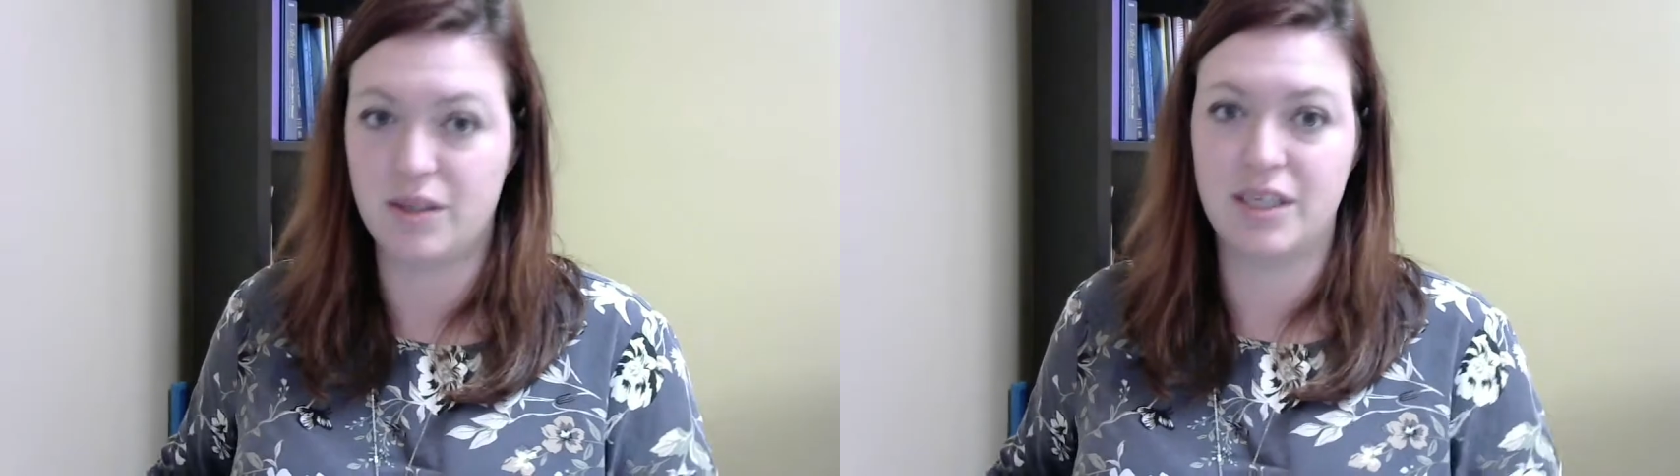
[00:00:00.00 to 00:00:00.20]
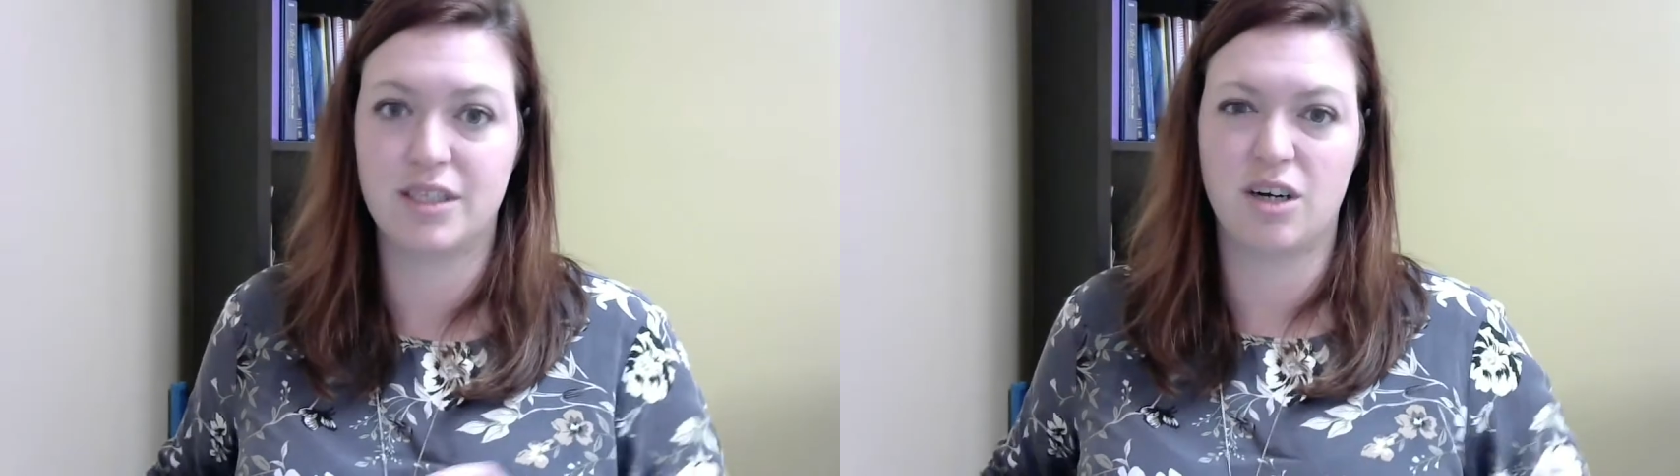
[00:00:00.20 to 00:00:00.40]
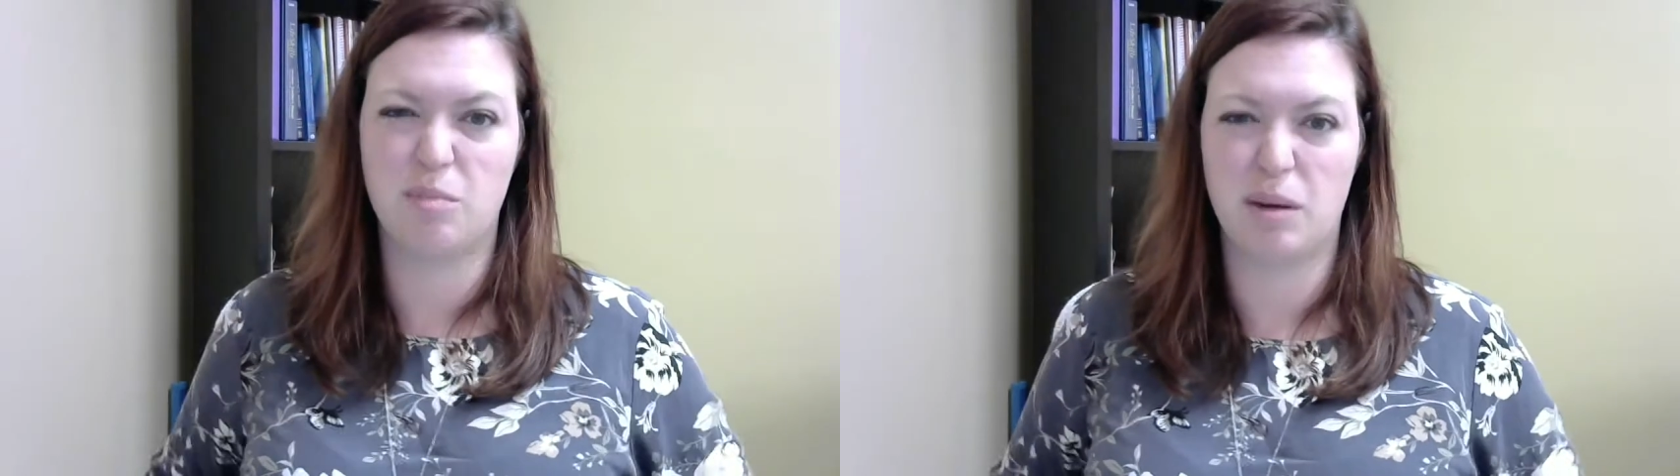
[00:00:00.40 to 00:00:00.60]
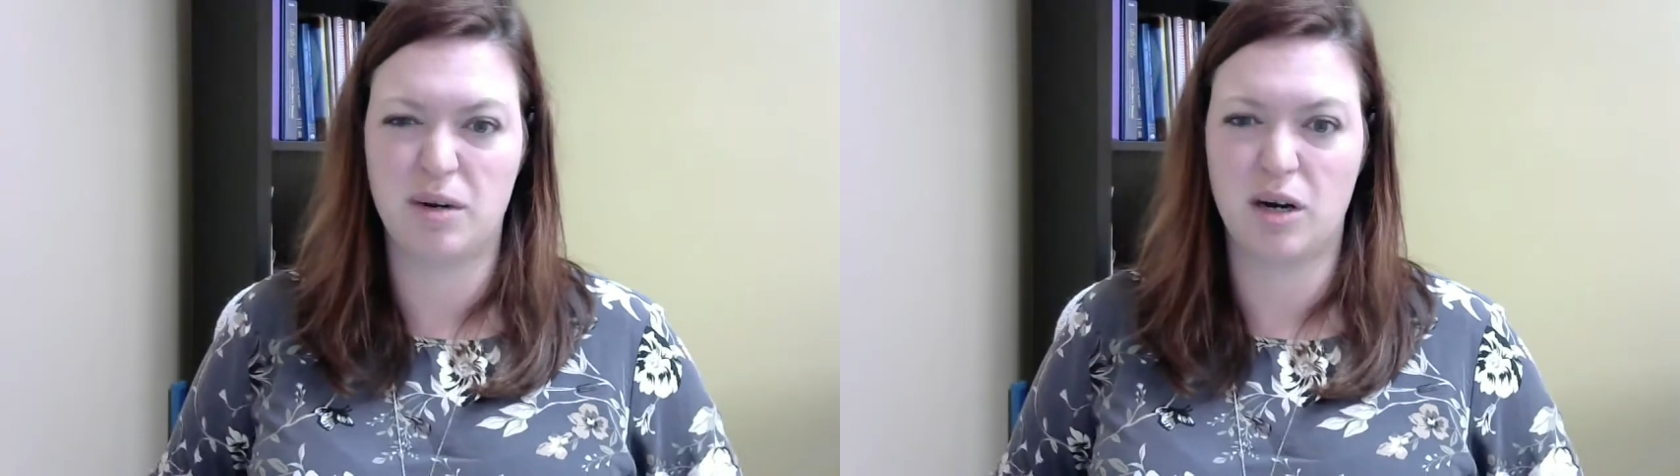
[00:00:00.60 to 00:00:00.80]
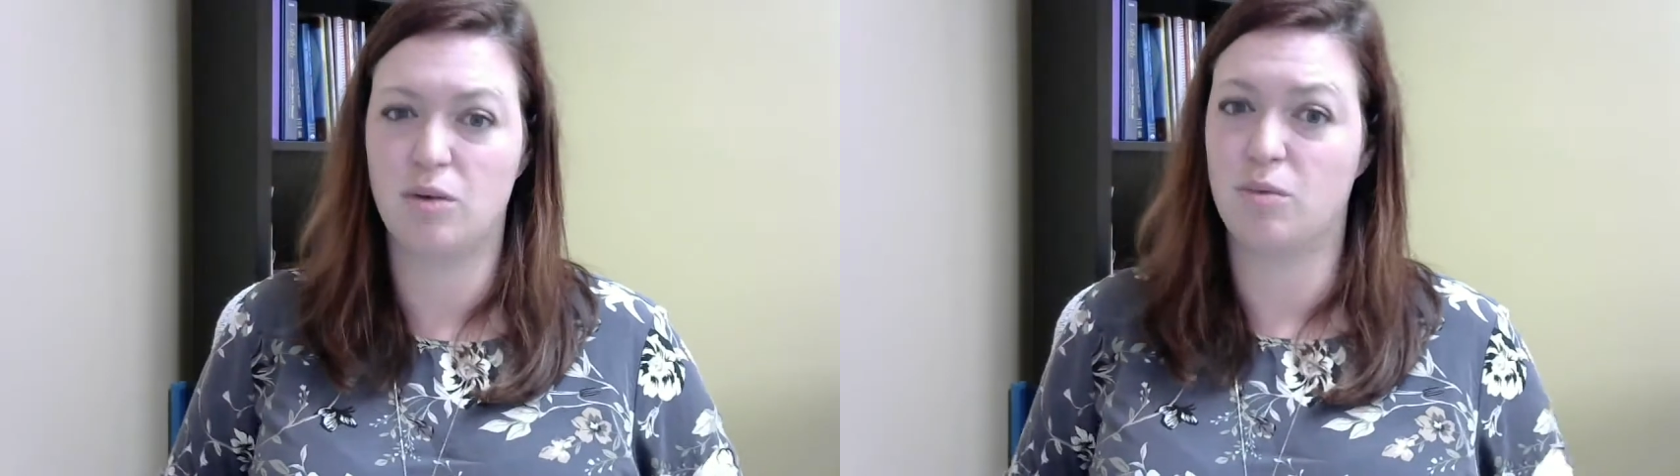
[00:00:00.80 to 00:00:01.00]
these are maybe
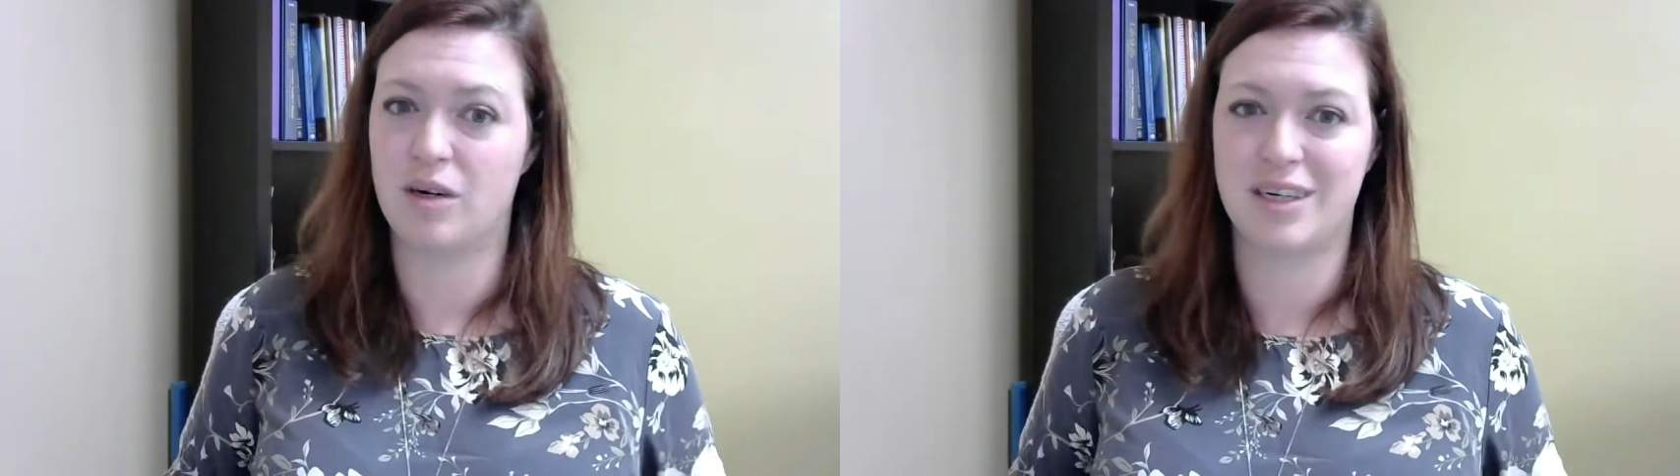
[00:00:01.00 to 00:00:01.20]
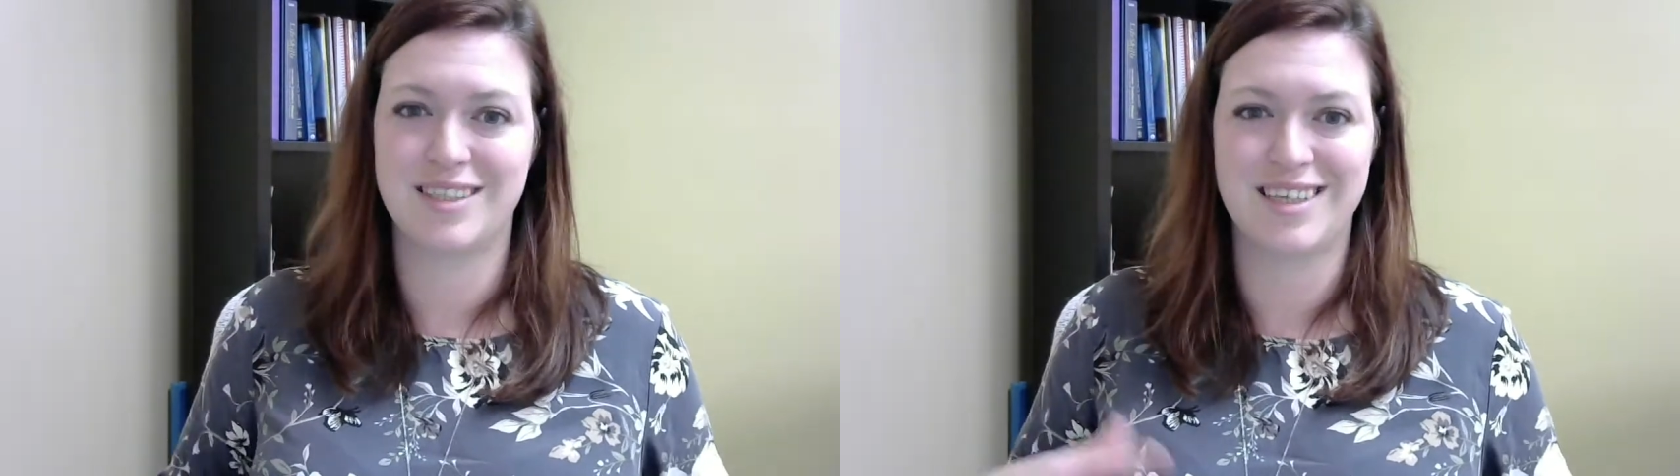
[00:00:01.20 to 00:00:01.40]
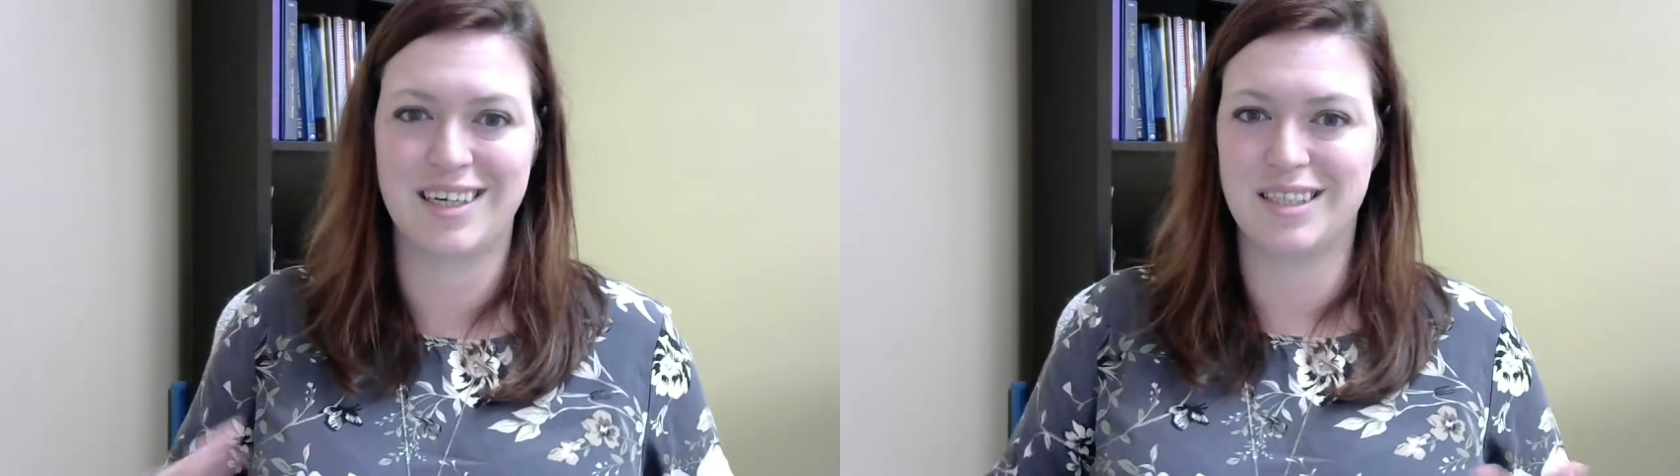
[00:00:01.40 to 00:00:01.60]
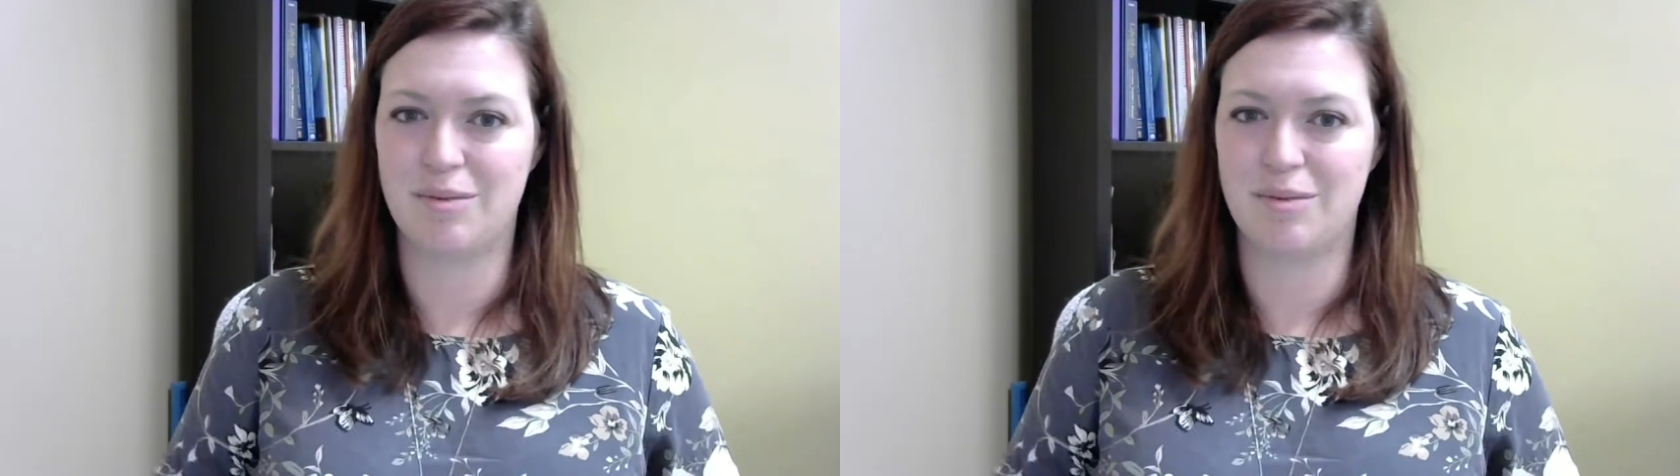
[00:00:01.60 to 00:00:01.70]
our warning signs